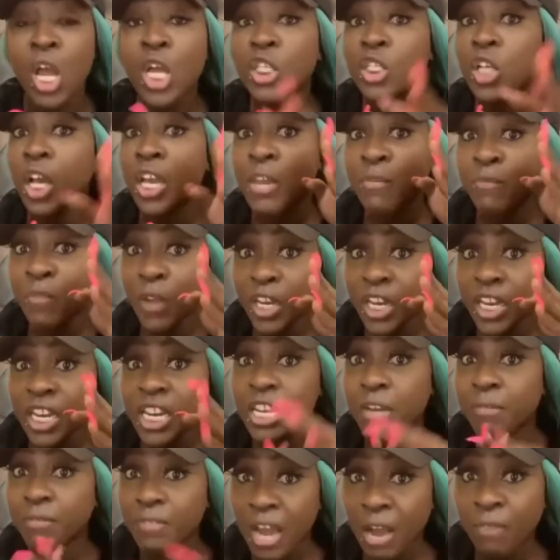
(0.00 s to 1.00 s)
So if you did
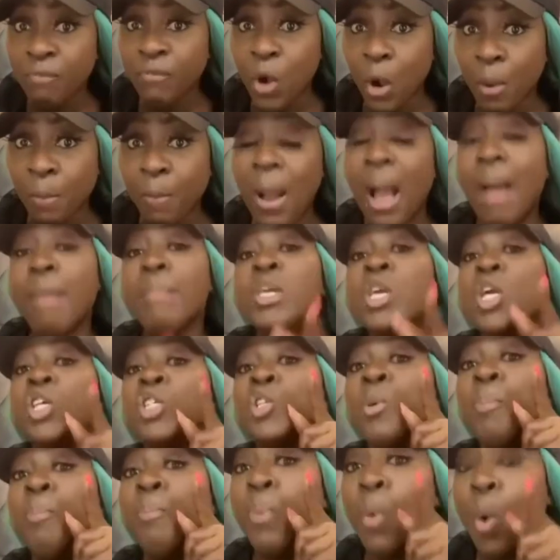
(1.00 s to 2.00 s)
even a fuck for me, you're
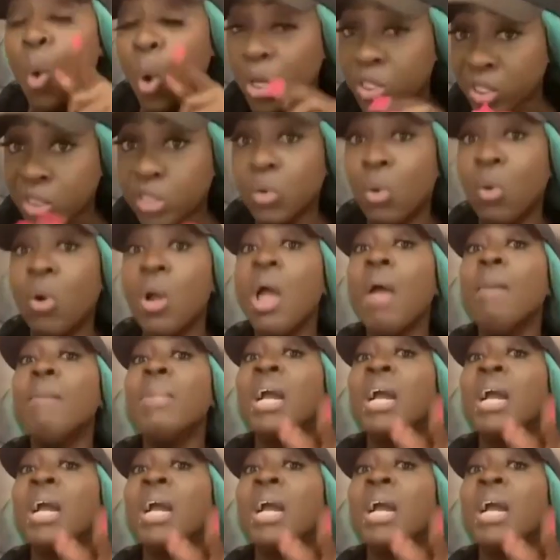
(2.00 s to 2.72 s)
supposed to.